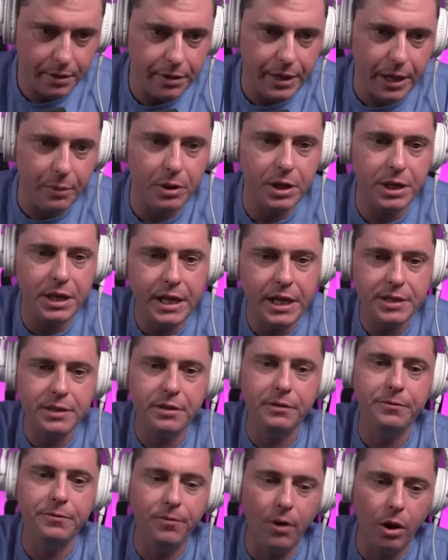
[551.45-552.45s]
they would need
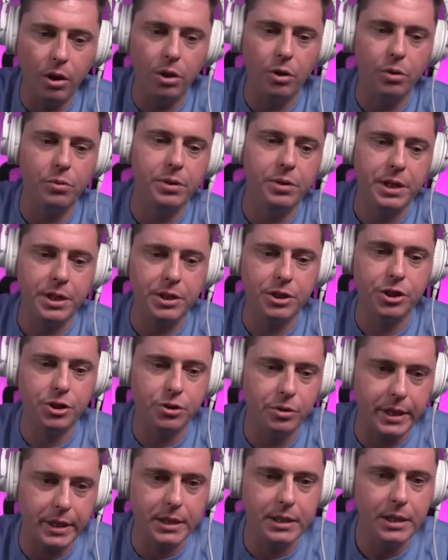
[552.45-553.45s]
to follow the
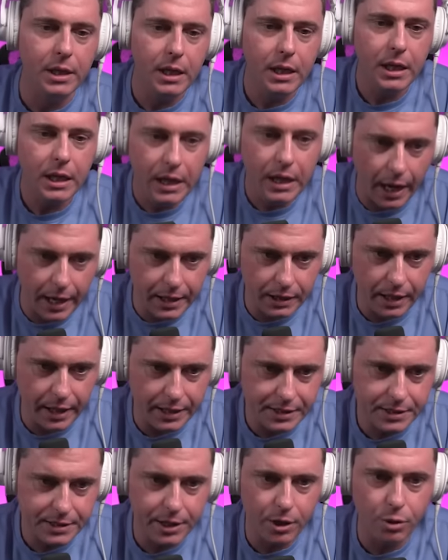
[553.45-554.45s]
strict
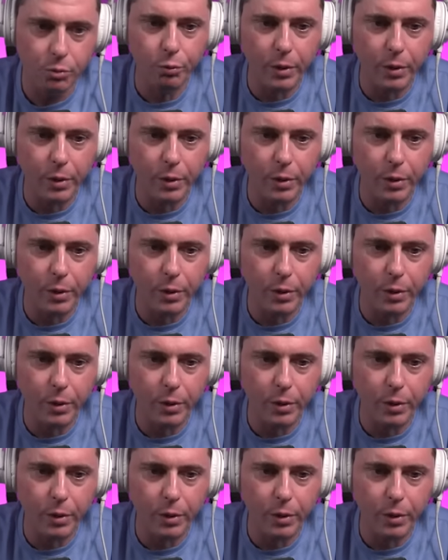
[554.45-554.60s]
guidelines here.